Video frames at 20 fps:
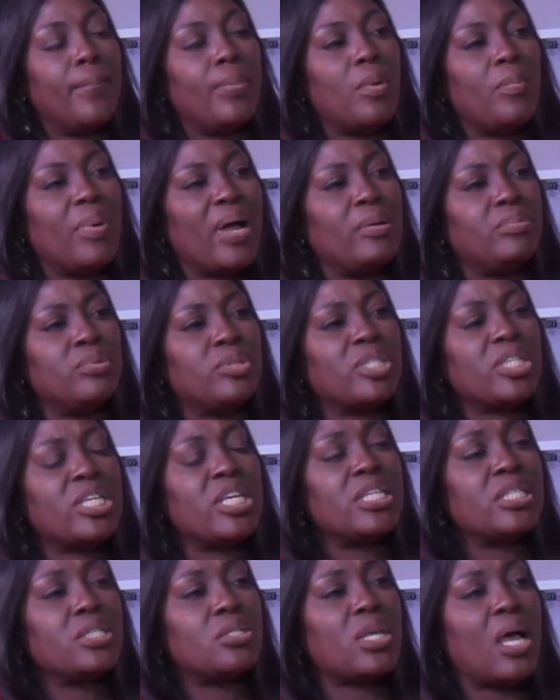The Bible
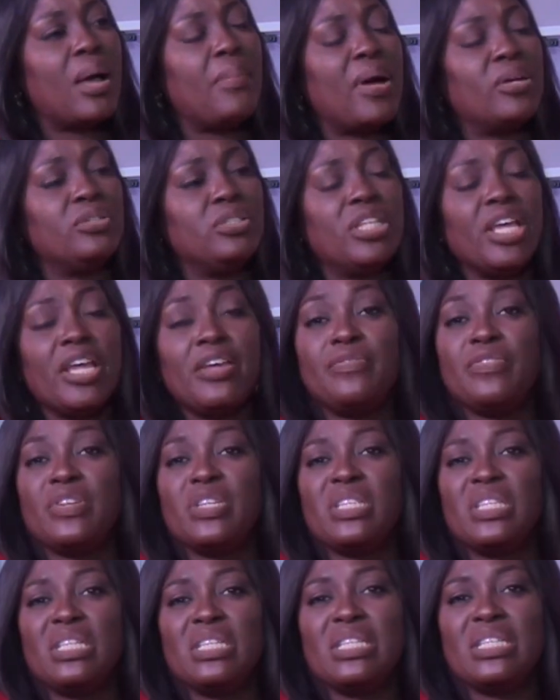says about
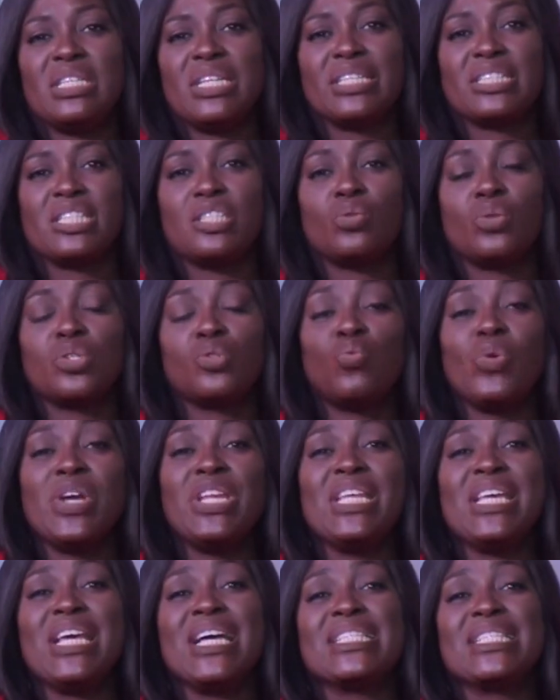David that it was
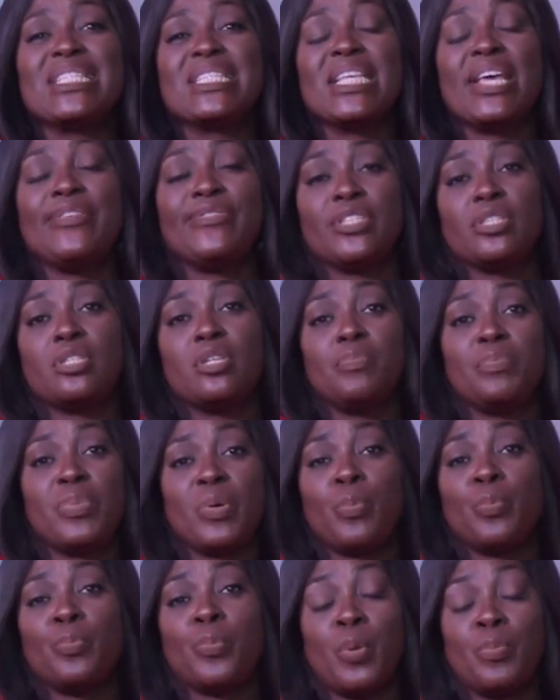when he accepted the
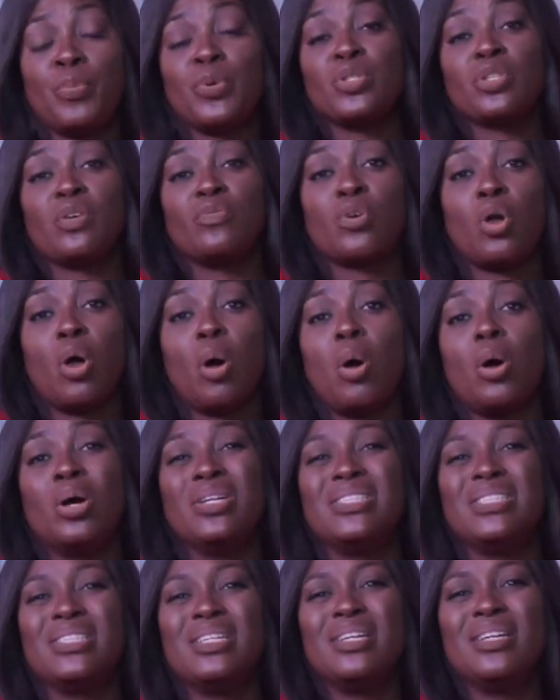purpose of
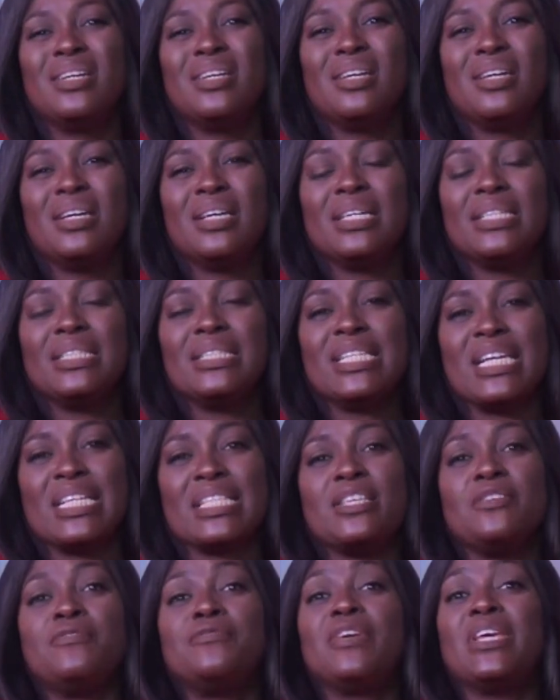God
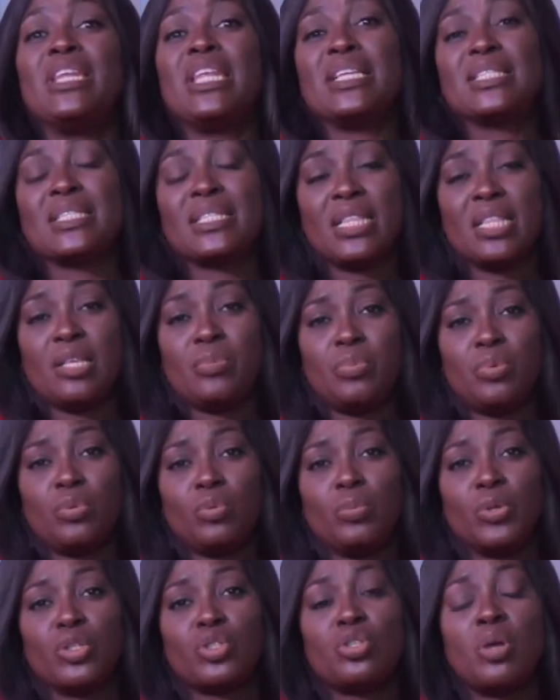that he fell asleep.
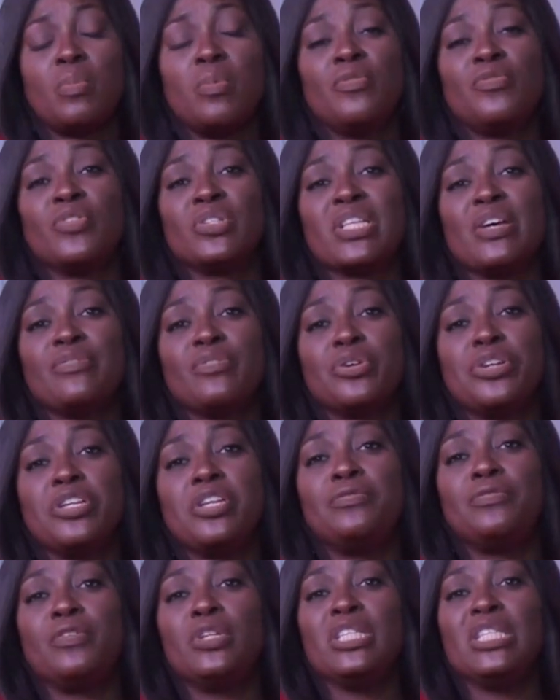But some of us have
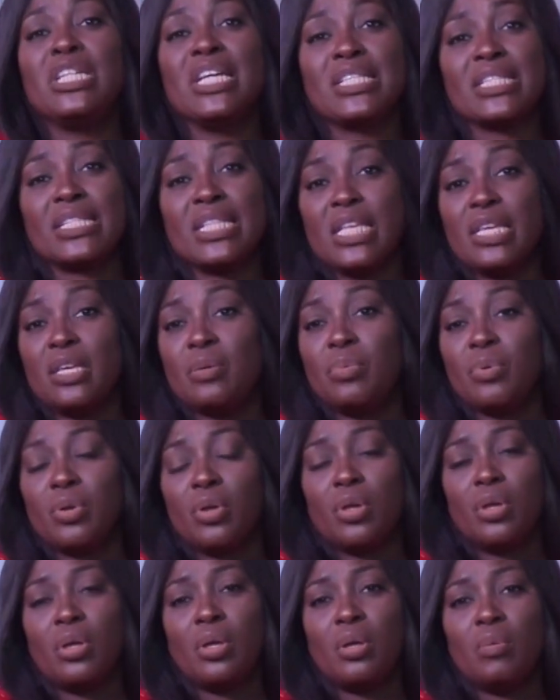already fallen asleep
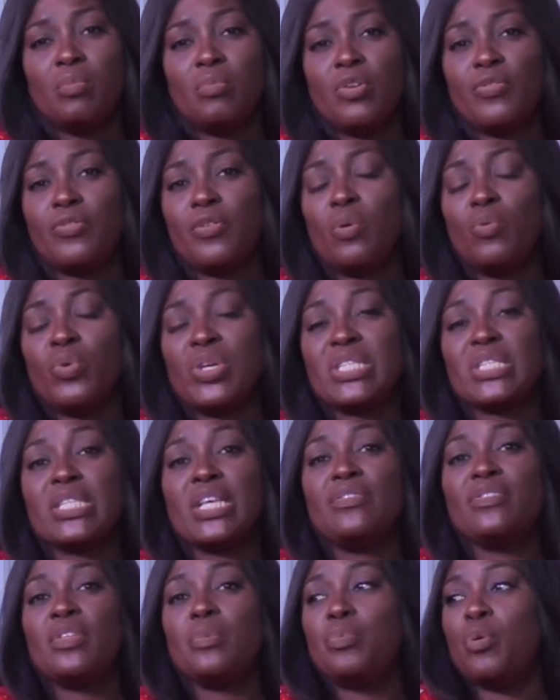before we
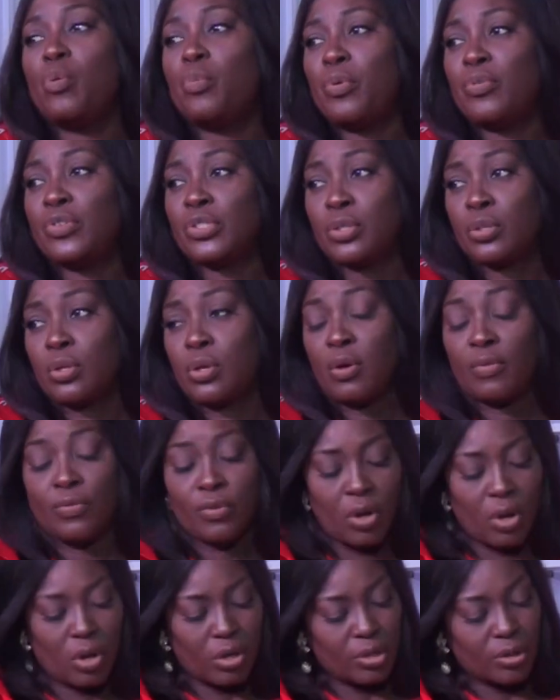serve the purpose of
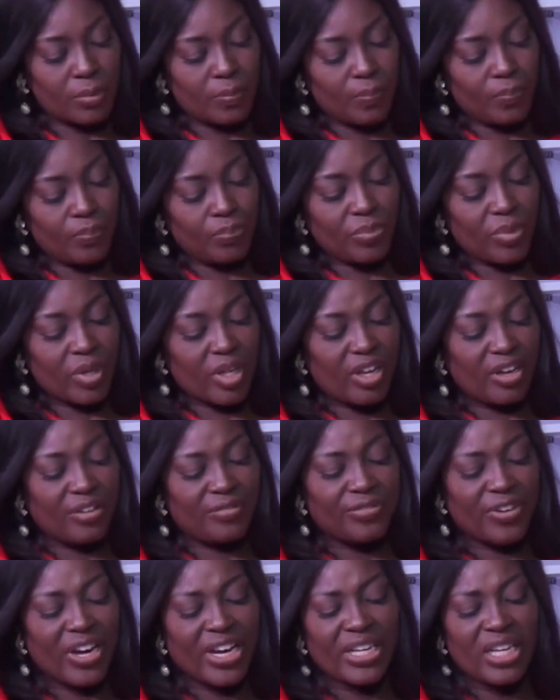God.
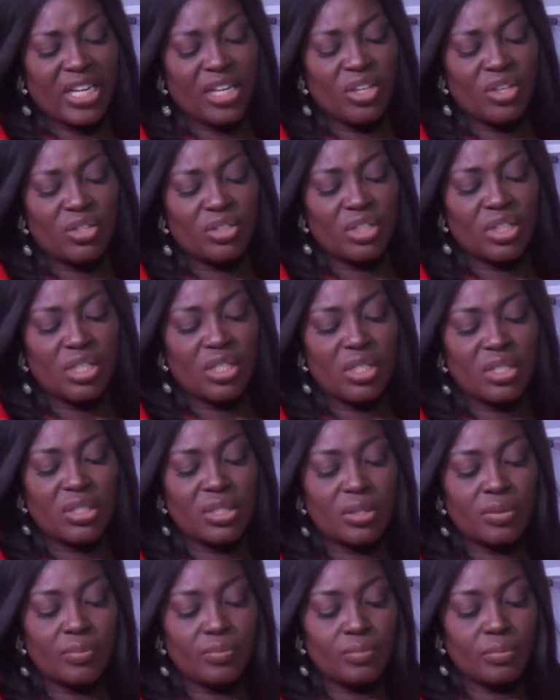And finally on
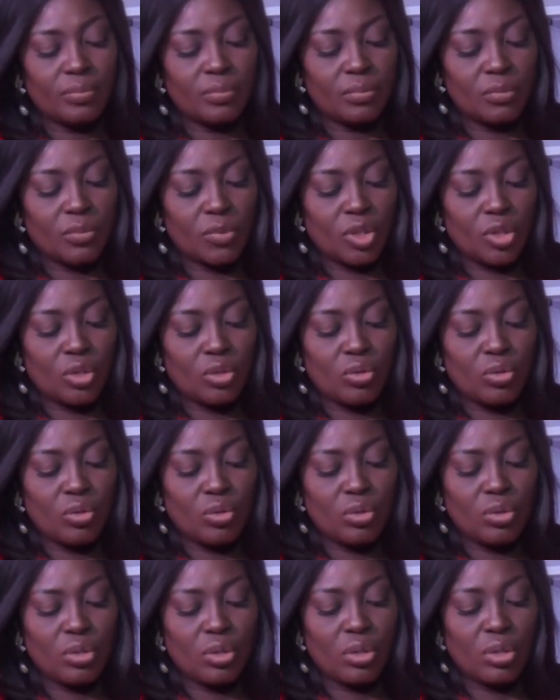this, you
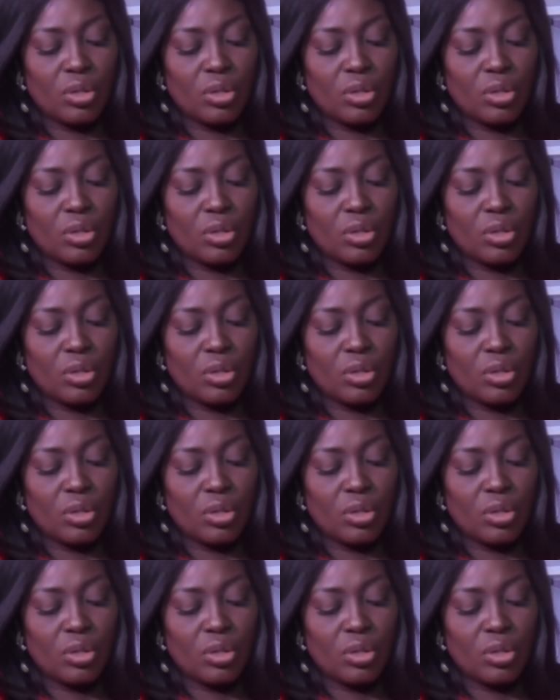know,